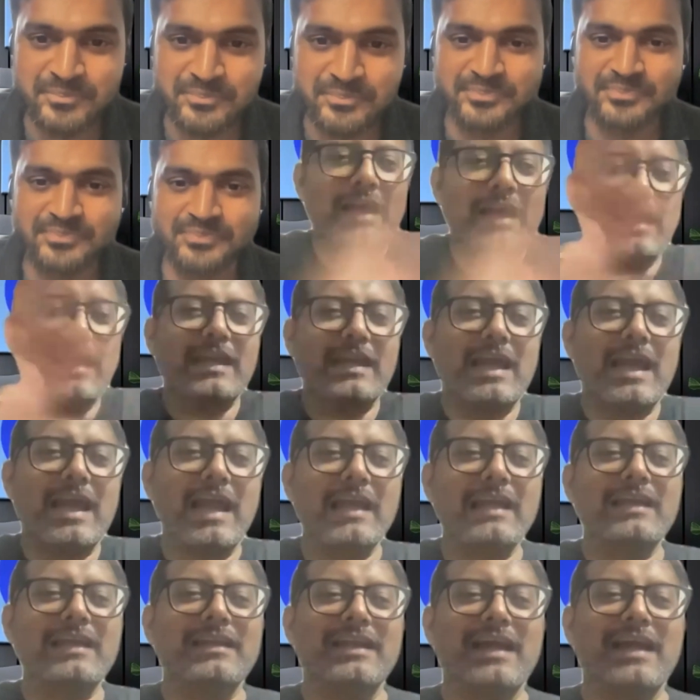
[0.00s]
Got it.
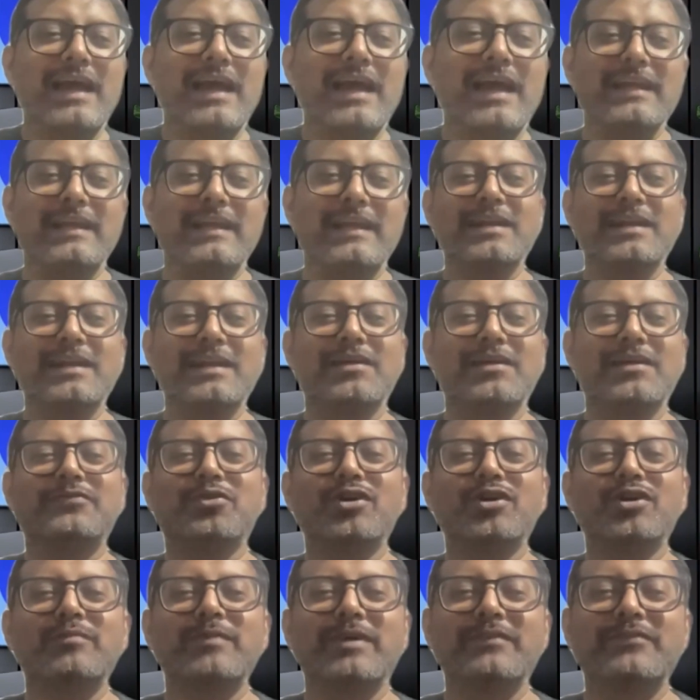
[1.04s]
I'll kind of
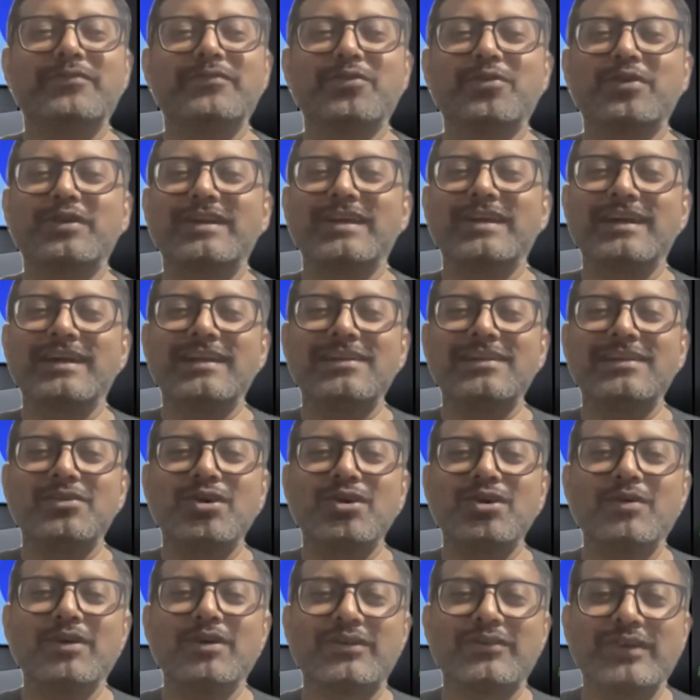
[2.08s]
hold my fort here.
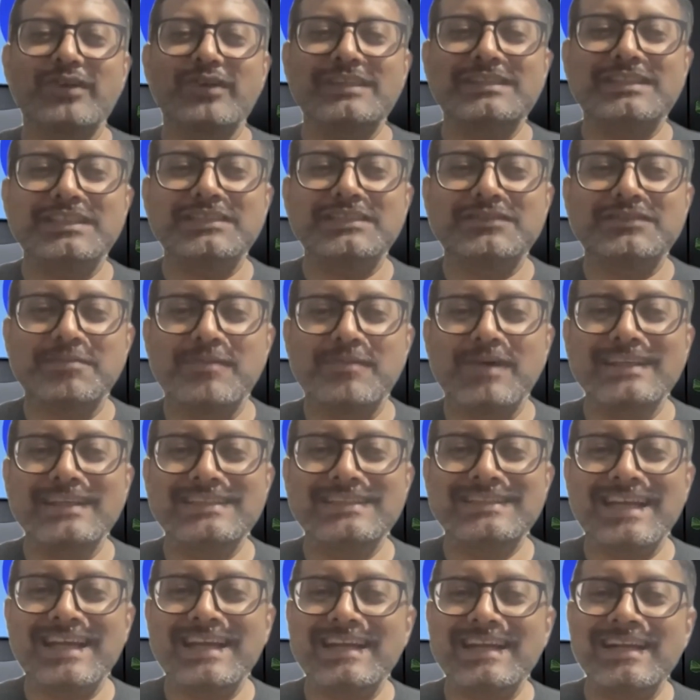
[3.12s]
No more questions from my
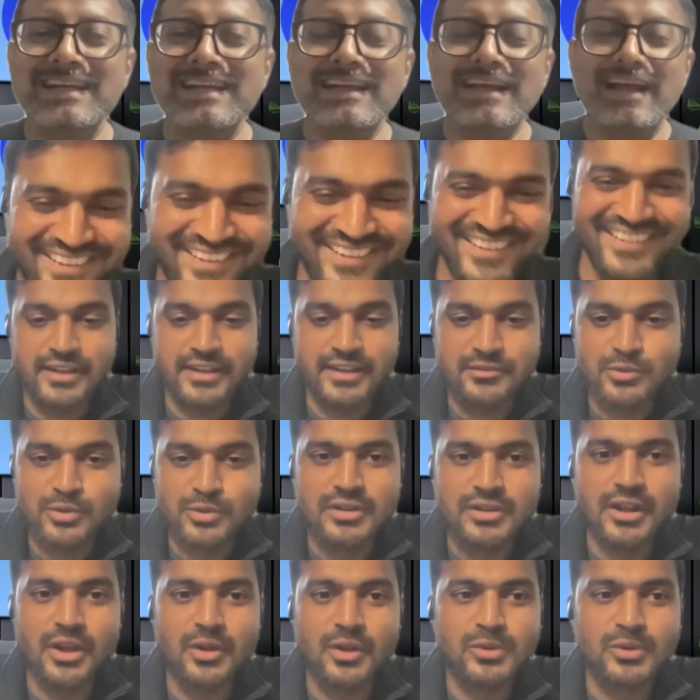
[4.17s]
side. In fact, we
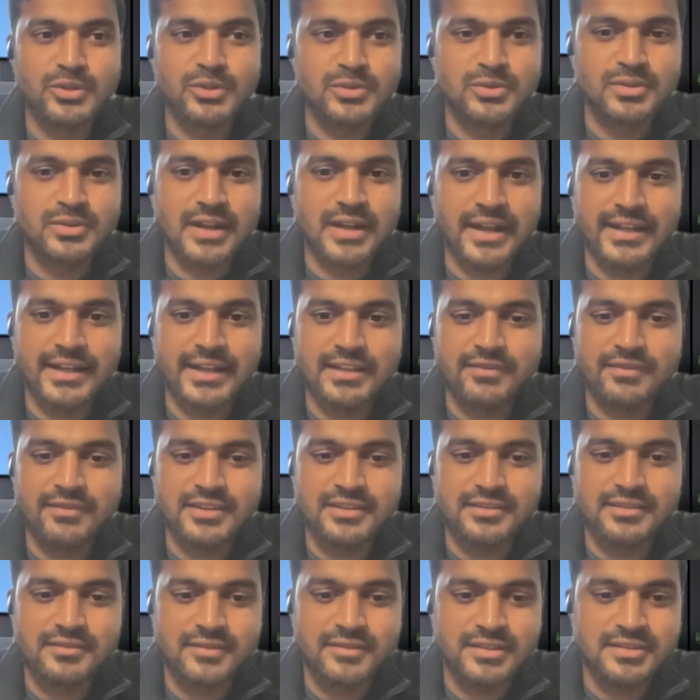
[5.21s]
would love to connect
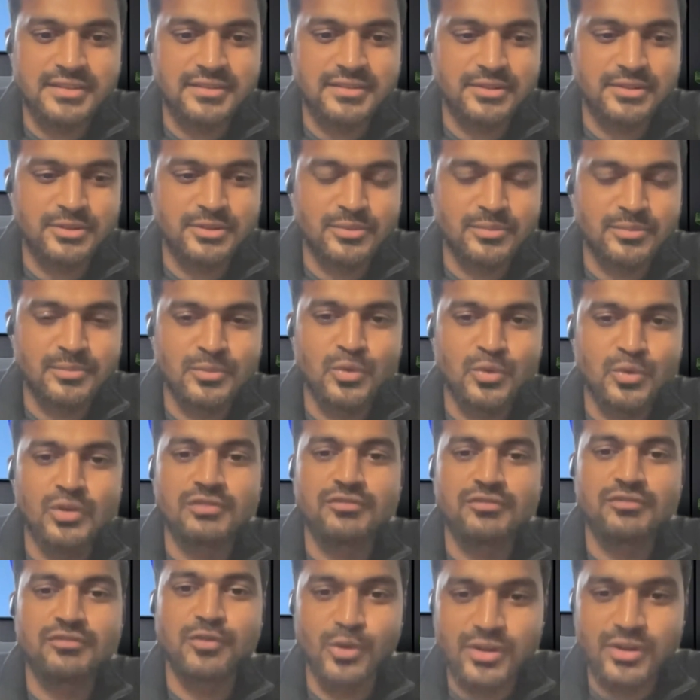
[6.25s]
with more
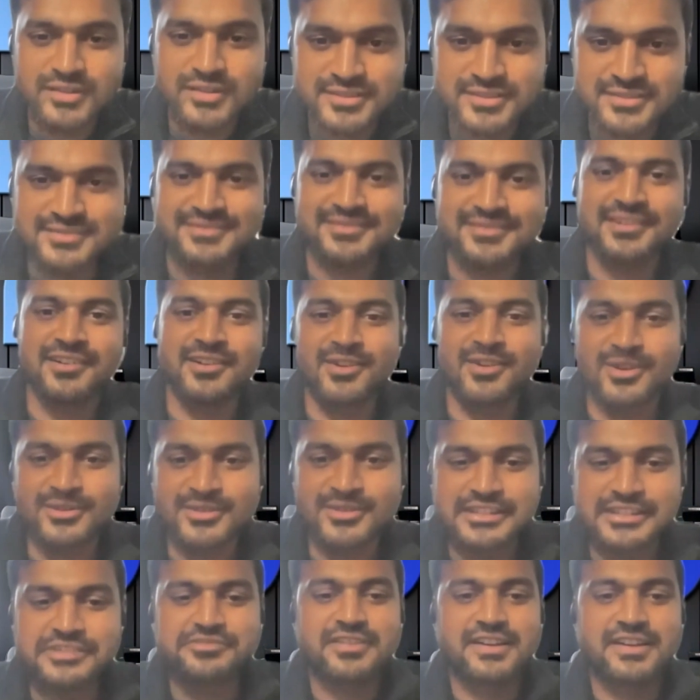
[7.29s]
folks on
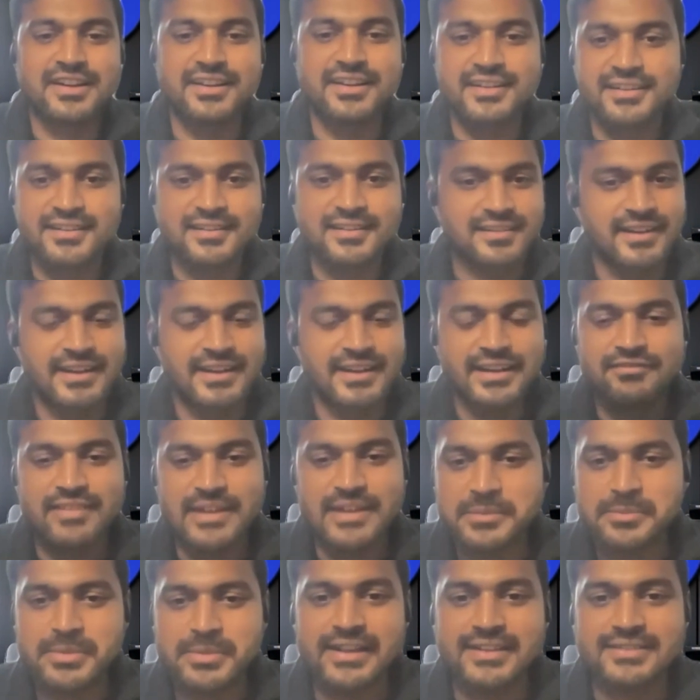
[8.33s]
that front, right? If
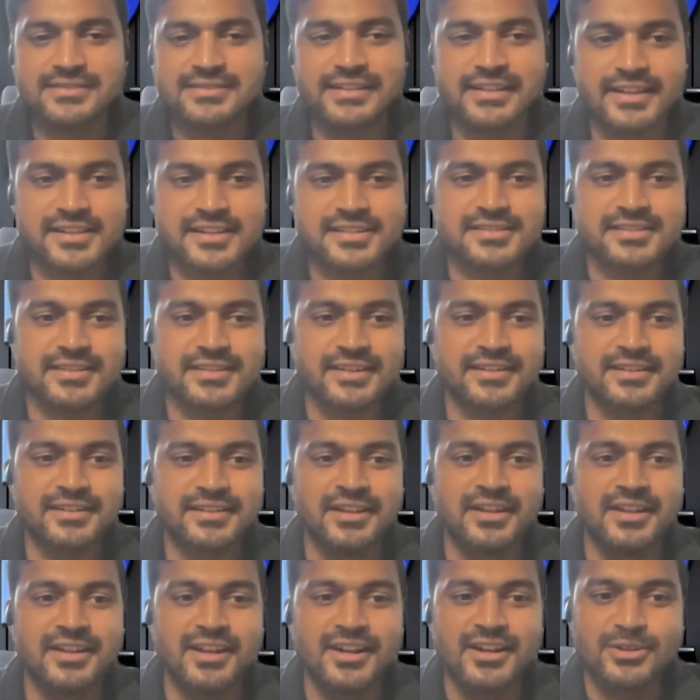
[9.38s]
anybody is interested
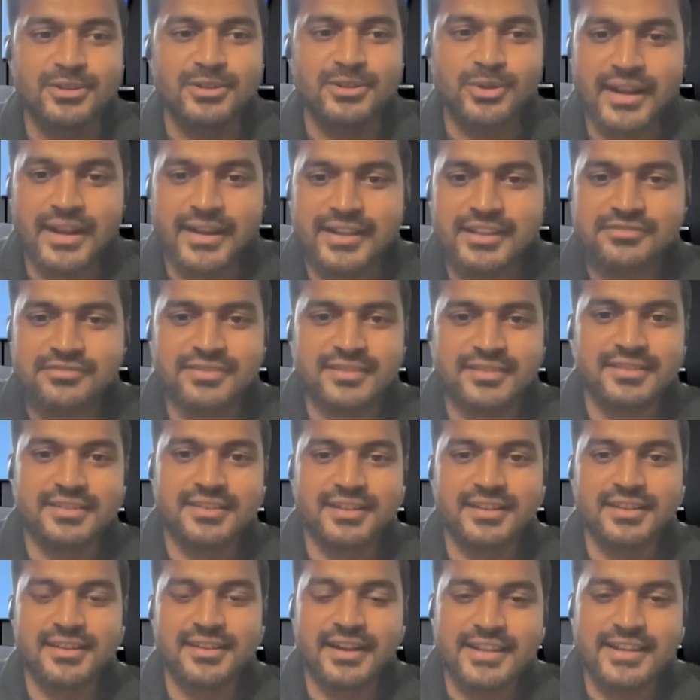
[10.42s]
to connect
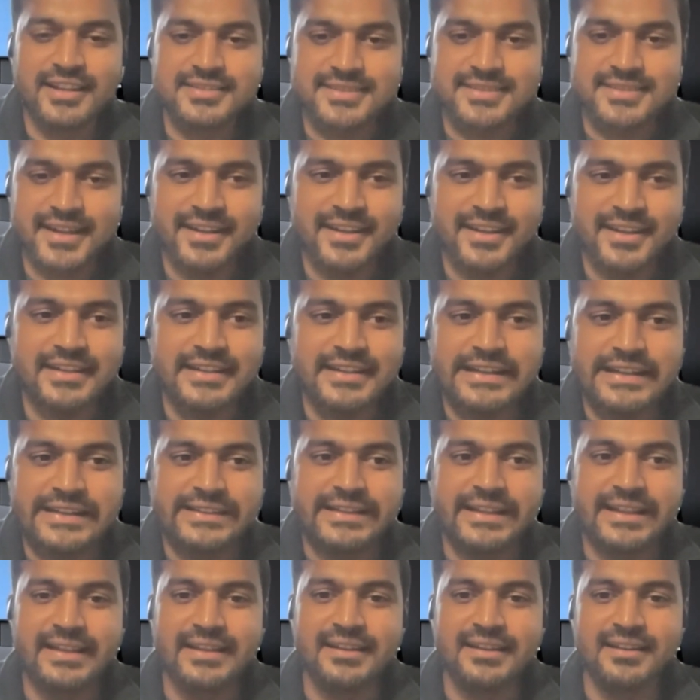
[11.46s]
further, understand in
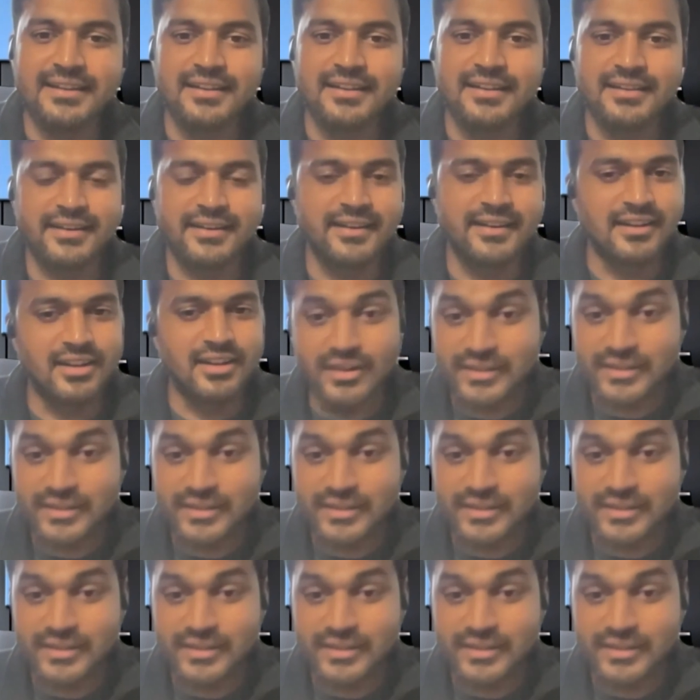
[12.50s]
detail, right?